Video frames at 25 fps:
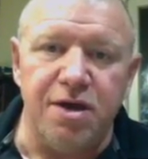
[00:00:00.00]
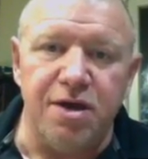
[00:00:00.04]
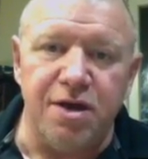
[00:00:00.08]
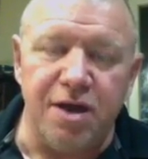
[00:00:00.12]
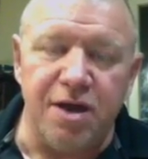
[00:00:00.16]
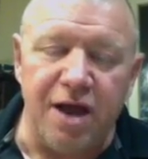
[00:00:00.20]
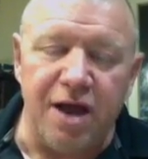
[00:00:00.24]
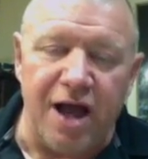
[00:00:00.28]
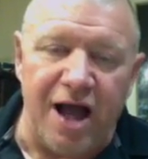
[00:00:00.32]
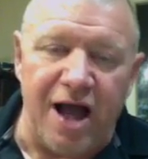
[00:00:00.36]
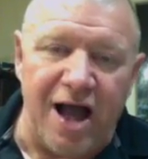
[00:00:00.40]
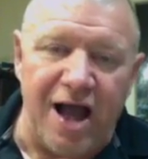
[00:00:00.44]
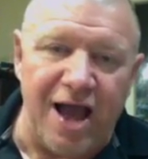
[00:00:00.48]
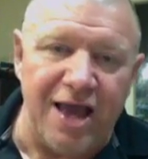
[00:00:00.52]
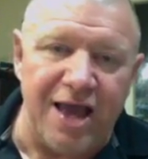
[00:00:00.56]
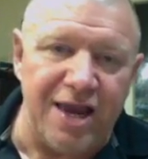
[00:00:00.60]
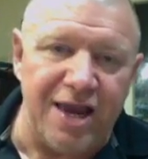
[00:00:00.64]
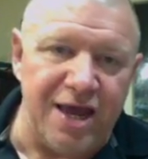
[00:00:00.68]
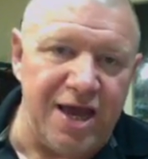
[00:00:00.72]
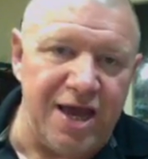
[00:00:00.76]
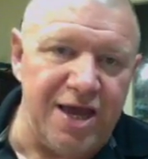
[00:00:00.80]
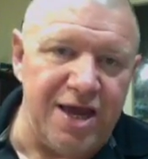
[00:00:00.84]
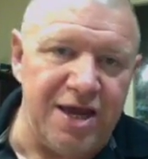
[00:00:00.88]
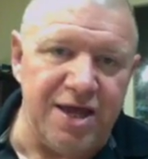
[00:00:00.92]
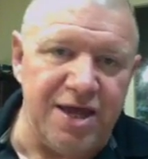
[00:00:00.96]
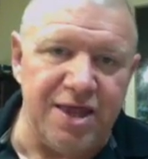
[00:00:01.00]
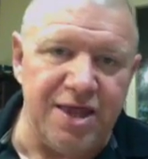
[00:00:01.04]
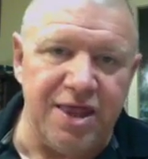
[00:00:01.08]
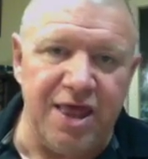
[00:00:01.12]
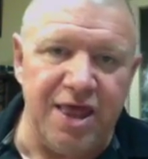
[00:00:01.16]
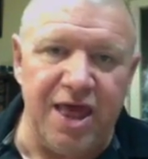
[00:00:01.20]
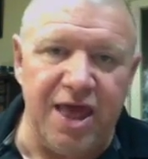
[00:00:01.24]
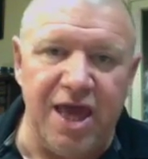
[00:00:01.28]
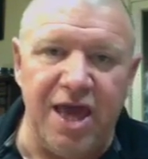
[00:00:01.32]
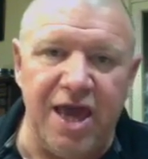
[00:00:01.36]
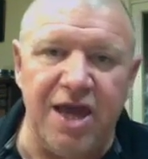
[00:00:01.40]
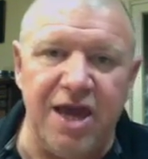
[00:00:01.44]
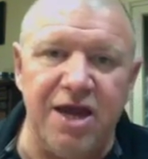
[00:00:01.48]
highlight
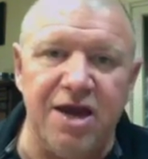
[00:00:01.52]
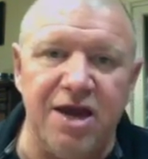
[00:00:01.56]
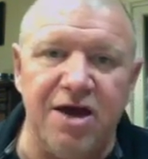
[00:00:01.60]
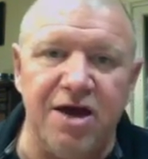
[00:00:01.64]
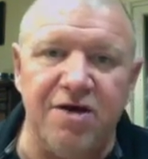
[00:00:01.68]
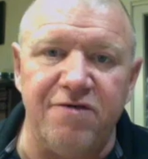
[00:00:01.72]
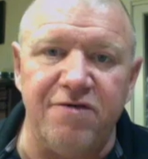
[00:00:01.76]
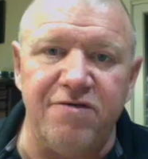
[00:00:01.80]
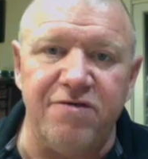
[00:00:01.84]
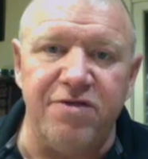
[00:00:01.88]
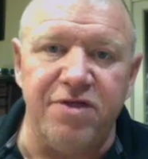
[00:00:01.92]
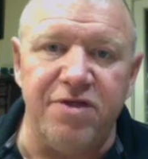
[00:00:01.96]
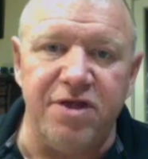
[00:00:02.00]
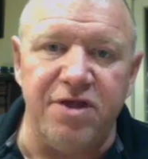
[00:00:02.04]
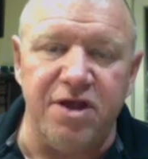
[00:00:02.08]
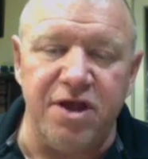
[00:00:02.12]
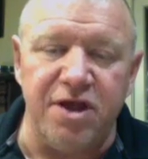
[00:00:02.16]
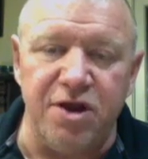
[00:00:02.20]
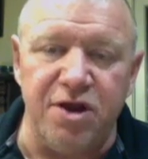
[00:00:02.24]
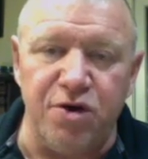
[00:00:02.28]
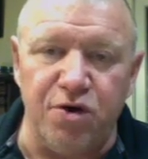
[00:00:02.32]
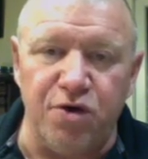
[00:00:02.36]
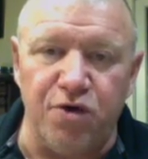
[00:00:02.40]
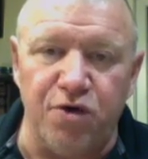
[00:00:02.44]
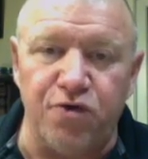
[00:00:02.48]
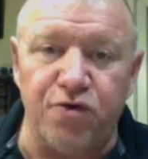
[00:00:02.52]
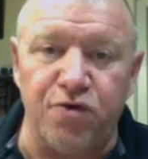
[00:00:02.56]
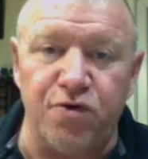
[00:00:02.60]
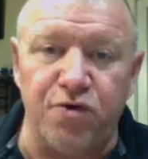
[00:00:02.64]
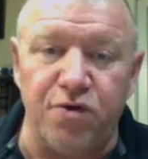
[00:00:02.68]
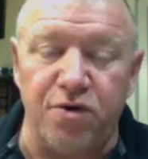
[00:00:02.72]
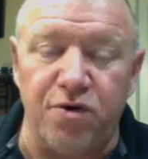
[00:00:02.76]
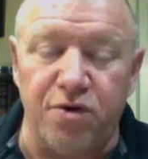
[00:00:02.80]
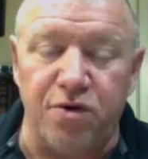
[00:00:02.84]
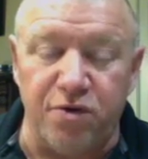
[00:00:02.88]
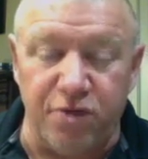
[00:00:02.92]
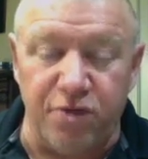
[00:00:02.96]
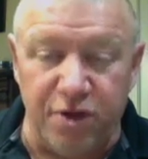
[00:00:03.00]
the end of the
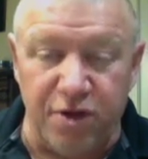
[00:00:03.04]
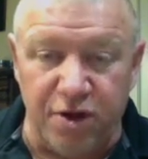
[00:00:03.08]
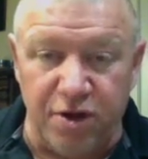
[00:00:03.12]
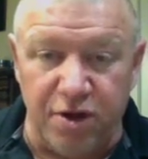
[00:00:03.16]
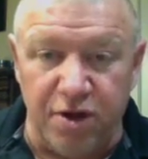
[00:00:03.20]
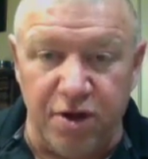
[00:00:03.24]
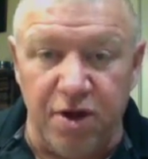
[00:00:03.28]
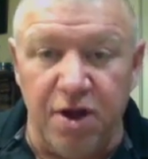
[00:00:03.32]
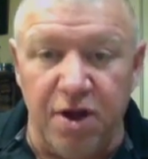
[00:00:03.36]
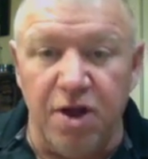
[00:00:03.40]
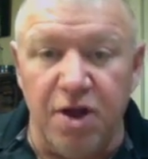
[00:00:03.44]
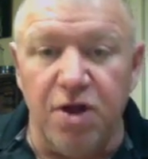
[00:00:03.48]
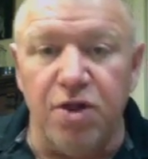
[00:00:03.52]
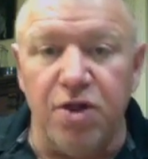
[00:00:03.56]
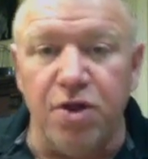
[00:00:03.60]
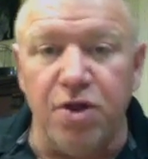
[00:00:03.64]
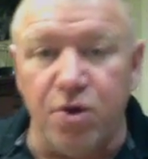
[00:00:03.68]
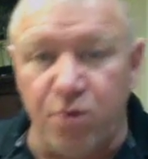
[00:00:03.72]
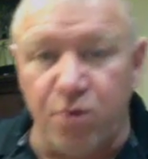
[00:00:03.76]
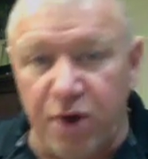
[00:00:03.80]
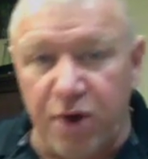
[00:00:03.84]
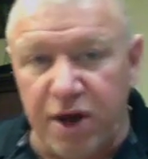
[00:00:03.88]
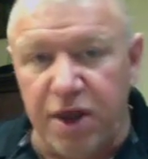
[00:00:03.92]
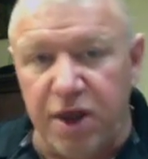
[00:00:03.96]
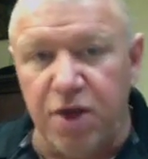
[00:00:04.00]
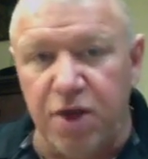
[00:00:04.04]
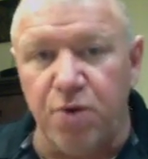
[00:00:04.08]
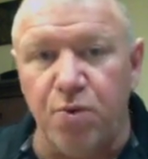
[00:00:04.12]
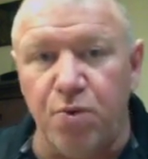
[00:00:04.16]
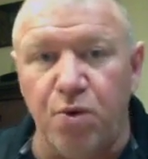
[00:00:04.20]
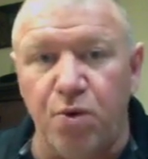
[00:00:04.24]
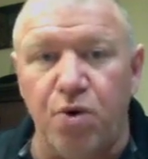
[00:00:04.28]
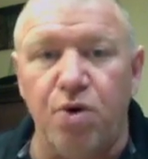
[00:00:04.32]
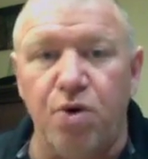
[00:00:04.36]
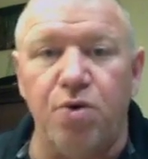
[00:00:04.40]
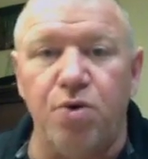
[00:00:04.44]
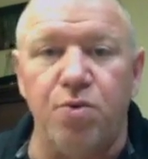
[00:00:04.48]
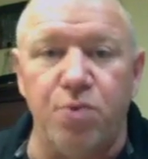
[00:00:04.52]
the Iranian
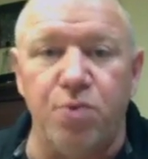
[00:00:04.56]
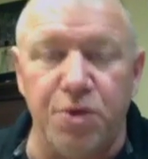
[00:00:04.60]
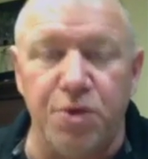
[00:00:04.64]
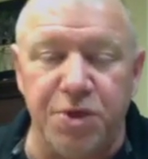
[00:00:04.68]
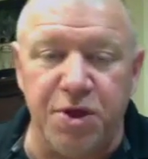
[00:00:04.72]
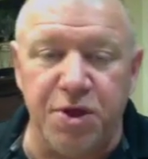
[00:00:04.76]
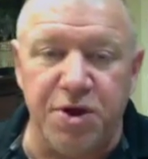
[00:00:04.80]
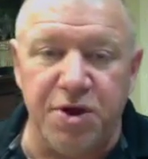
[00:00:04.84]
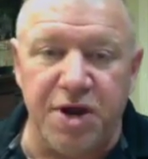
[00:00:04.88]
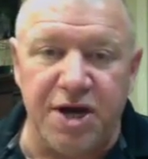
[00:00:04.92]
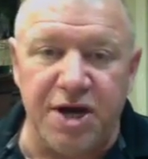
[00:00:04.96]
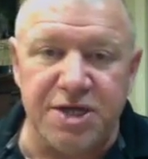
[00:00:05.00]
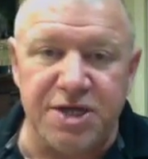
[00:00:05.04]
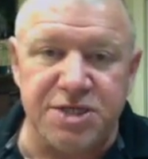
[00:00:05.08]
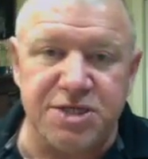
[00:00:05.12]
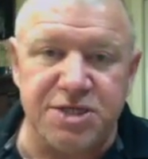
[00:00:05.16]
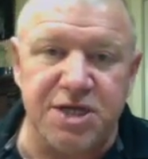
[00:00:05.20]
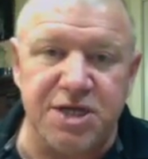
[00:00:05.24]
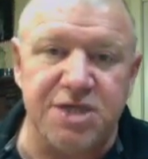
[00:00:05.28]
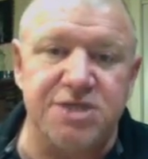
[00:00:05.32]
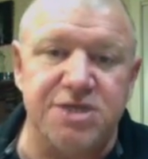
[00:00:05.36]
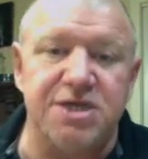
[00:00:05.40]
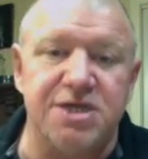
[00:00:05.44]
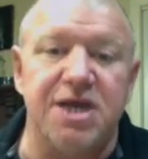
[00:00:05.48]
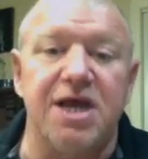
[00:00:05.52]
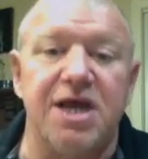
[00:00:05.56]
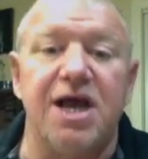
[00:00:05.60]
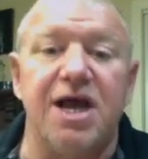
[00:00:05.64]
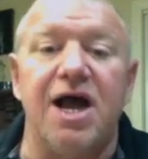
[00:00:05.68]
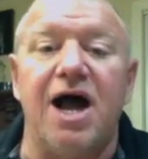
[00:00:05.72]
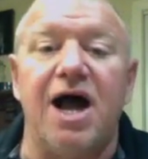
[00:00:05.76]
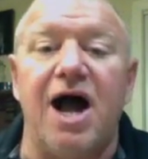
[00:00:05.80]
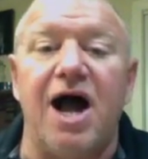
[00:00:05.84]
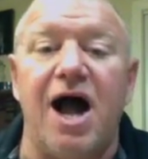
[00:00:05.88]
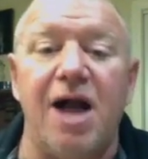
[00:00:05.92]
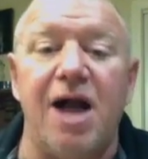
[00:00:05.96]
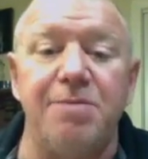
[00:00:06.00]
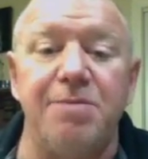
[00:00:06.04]
war with the United States.
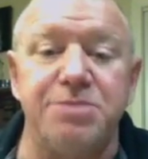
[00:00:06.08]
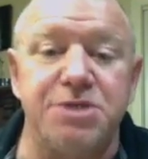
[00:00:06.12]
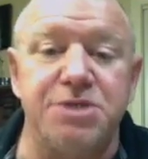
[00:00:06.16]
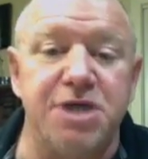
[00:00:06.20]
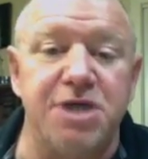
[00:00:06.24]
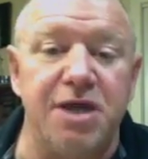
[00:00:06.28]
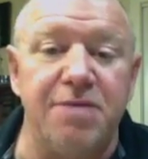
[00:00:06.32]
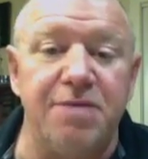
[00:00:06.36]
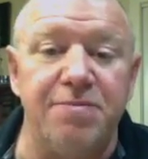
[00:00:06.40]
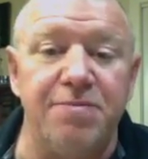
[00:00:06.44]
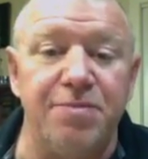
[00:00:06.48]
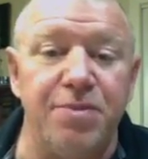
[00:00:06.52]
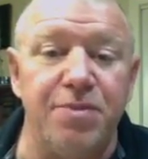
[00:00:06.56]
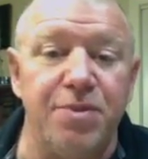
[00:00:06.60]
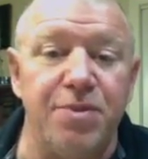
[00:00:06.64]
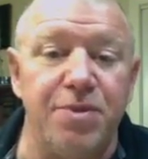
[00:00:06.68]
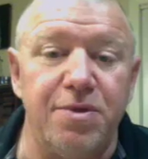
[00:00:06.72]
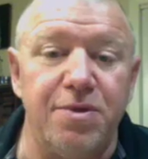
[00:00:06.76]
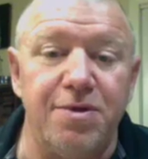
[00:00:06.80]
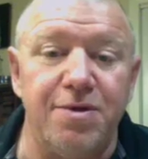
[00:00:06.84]
I'm Tim.